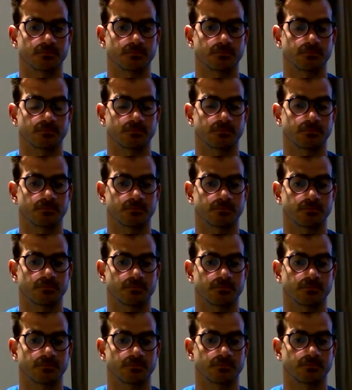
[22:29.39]
and
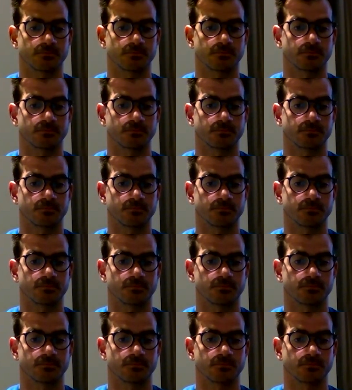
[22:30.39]
share Nick's
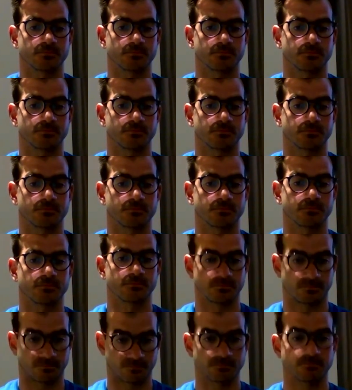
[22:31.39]
Nuggets.
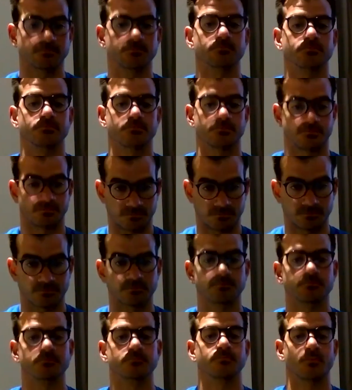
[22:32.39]
I put a
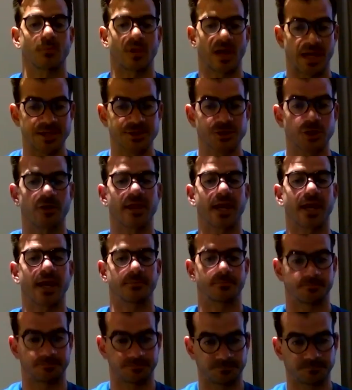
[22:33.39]
nugget on
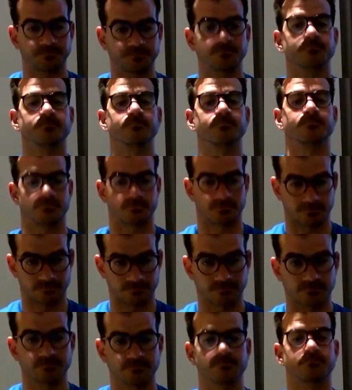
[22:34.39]
there every
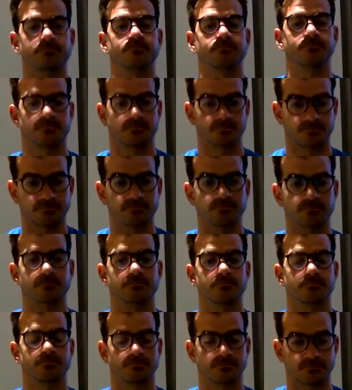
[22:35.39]
single day.
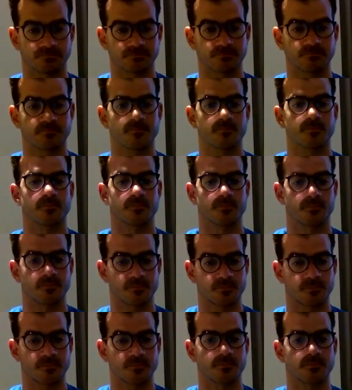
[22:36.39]
So I want all
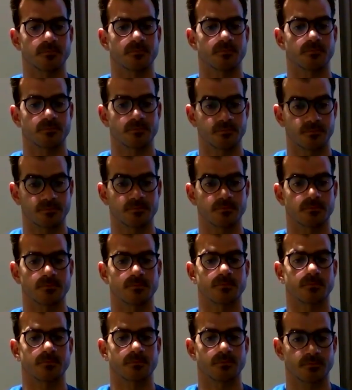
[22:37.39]
you
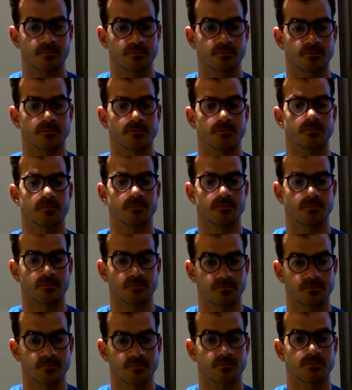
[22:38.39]
listeners, Parisians,